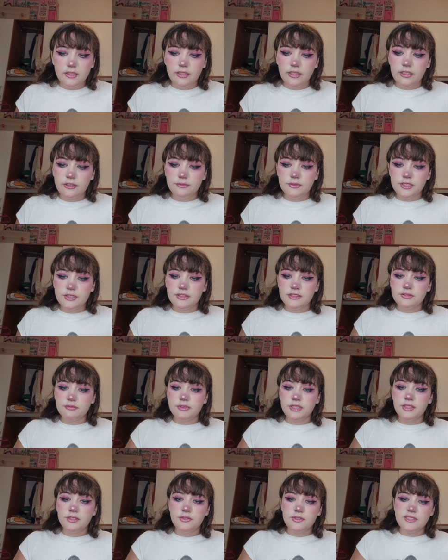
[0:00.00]
and which is
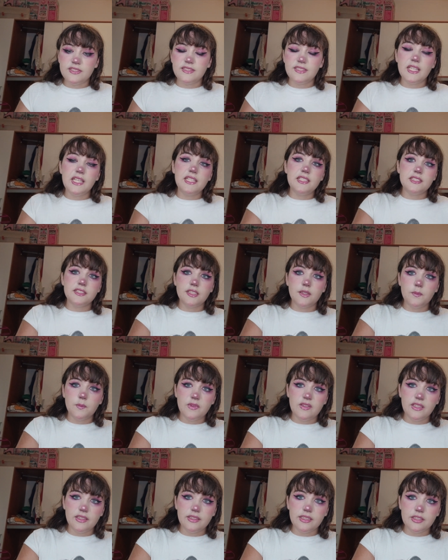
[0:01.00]
when you say
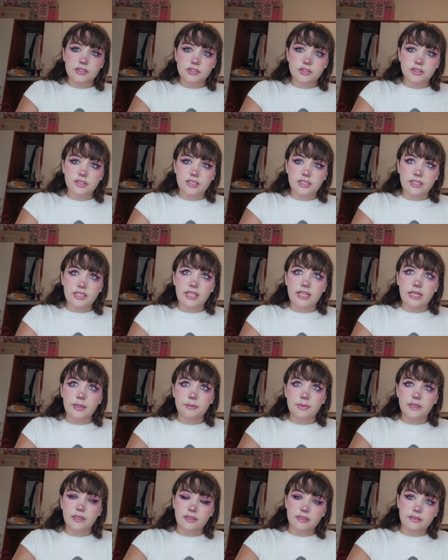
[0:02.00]
something that shouldn't
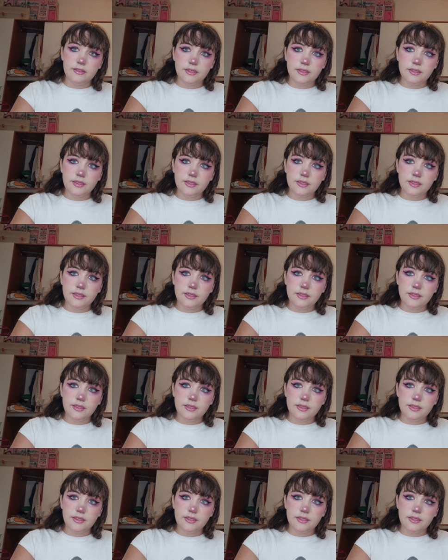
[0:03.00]
happen,